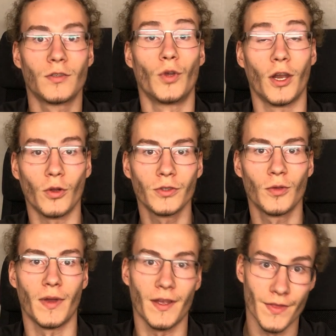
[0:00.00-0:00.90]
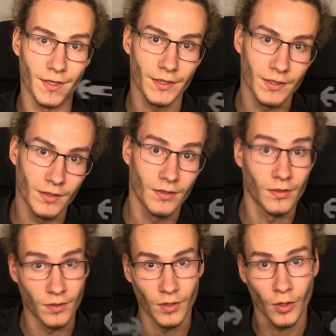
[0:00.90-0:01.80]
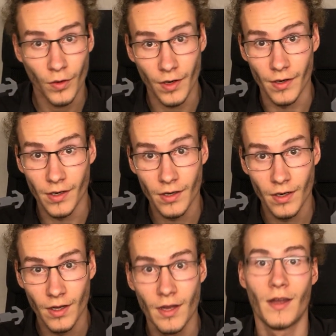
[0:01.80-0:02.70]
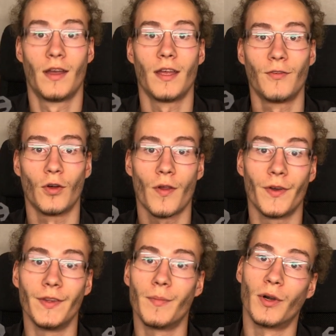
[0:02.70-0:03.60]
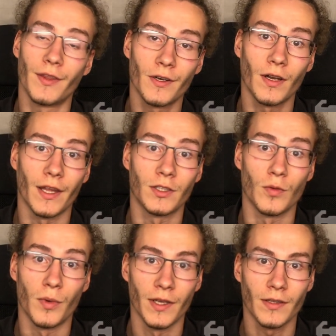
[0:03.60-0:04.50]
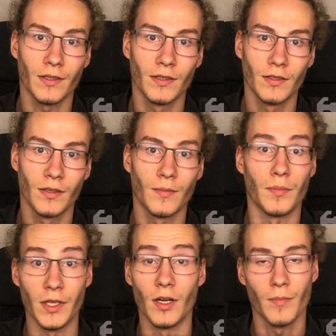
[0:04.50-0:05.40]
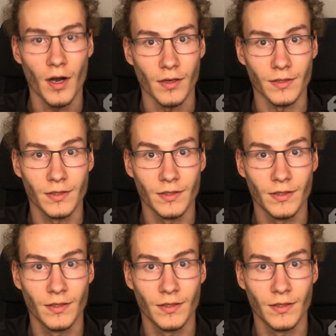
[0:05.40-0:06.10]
You can also make this longer if your 3D printer lets you print bigger parts.